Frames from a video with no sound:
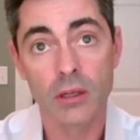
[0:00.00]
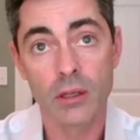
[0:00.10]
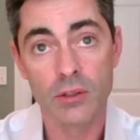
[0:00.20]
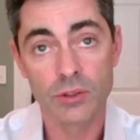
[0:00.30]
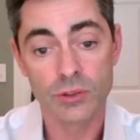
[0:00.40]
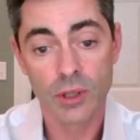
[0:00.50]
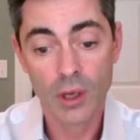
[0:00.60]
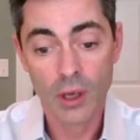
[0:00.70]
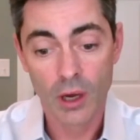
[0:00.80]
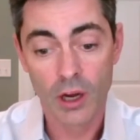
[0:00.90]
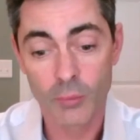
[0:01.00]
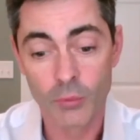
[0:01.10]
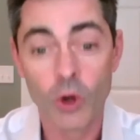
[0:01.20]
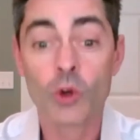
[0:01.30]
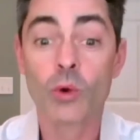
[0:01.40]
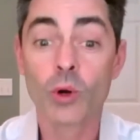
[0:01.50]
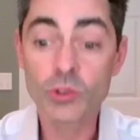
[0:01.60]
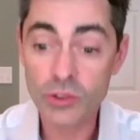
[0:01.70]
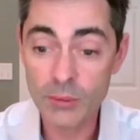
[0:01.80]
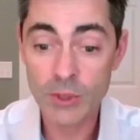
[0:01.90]
is
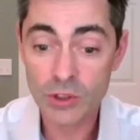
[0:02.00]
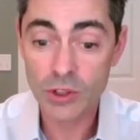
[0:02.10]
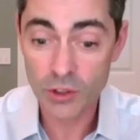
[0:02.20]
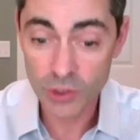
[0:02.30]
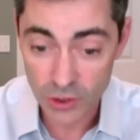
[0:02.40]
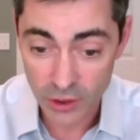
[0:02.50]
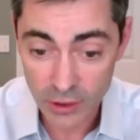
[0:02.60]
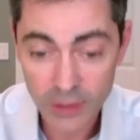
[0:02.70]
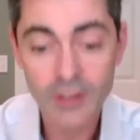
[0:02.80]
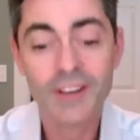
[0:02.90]
grossly misunderstood.